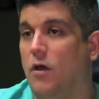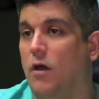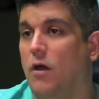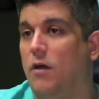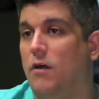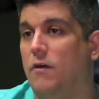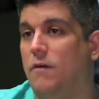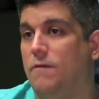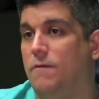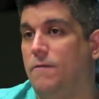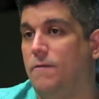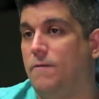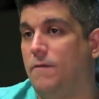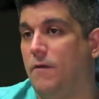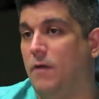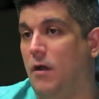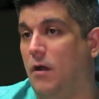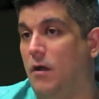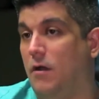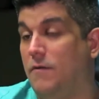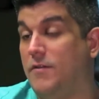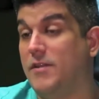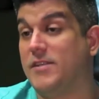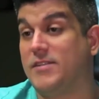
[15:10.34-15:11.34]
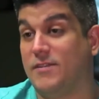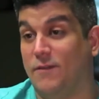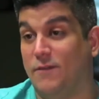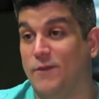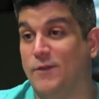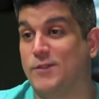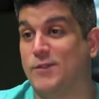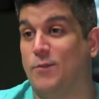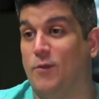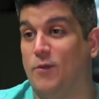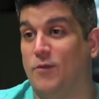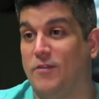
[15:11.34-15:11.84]
of this
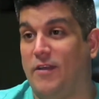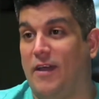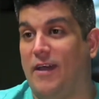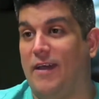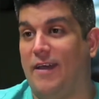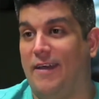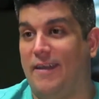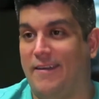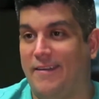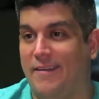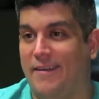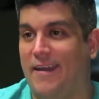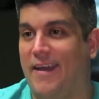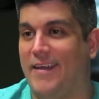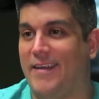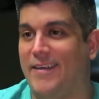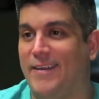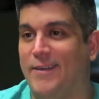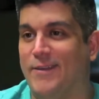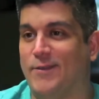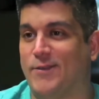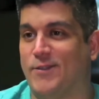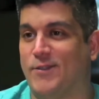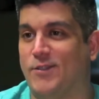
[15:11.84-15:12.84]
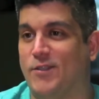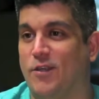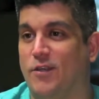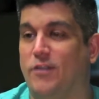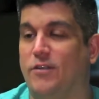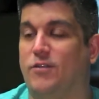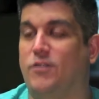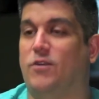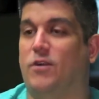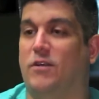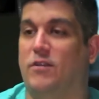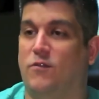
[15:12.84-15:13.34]
invisible dye, i.e. the
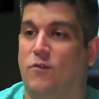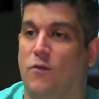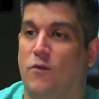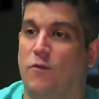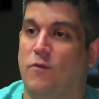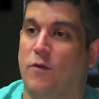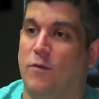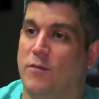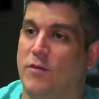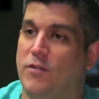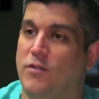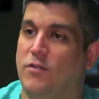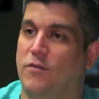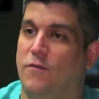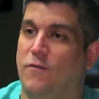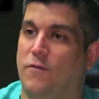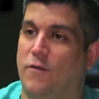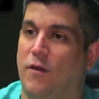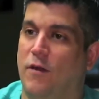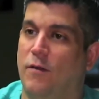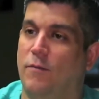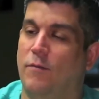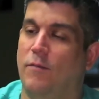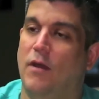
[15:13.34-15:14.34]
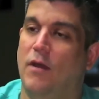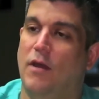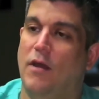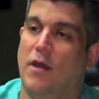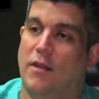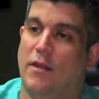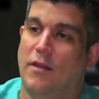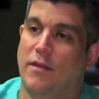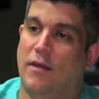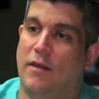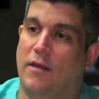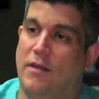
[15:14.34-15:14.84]
soot, transfer from
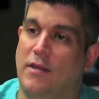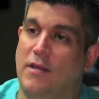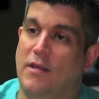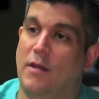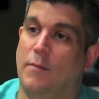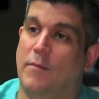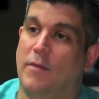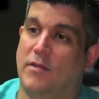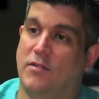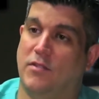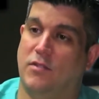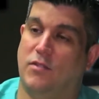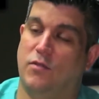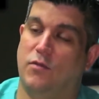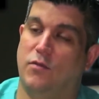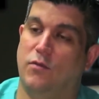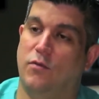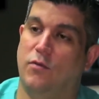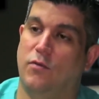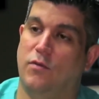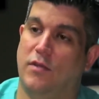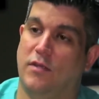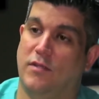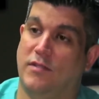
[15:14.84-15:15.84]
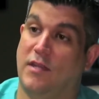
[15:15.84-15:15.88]
the EMS to the